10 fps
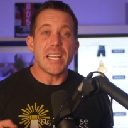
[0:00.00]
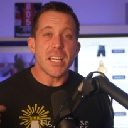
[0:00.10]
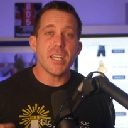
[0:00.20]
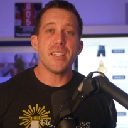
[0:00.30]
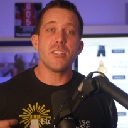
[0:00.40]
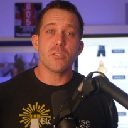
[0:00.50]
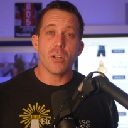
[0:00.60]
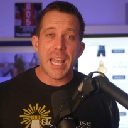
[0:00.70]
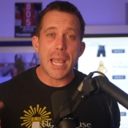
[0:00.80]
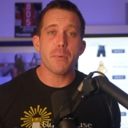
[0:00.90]
is
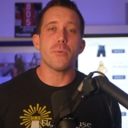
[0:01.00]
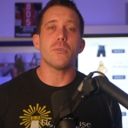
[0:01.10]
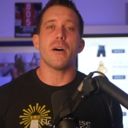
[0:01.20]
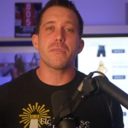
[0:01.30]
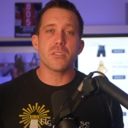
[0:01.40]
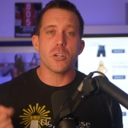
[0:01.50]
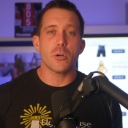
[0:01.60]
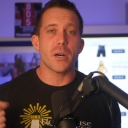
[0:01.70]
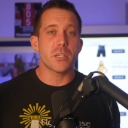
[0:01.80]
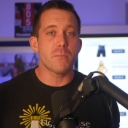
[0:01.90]
capable of so
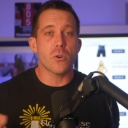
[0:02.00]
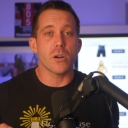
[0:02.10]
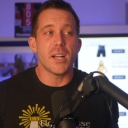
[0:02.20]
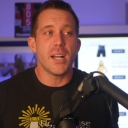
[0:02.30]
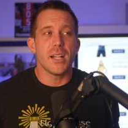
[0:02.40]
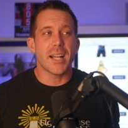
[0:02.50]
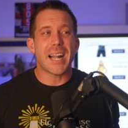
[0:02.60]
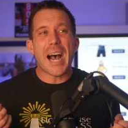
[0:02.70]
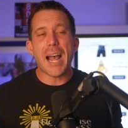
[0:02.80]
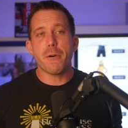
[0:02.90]
much more. Like,
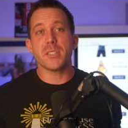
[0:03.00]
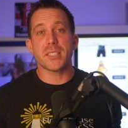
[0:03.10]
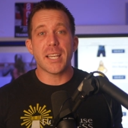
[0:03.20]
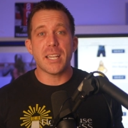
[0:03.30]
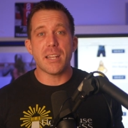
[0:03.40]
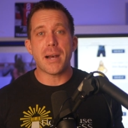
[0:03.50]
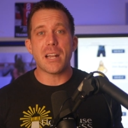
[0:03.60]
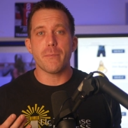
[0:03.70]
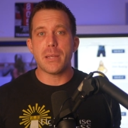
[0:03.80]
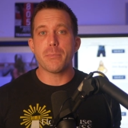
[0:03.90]
I was thinking it might
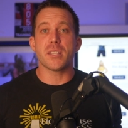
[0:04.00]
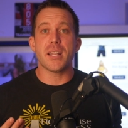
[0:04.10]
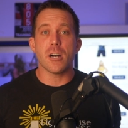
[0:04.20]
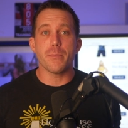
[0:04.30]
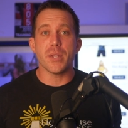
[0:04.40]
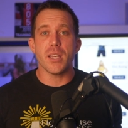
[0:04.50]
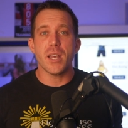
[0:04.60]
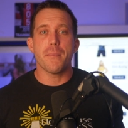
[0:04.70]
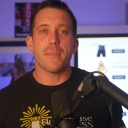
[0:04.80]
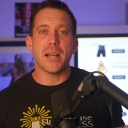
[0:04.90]
even be able to tell me my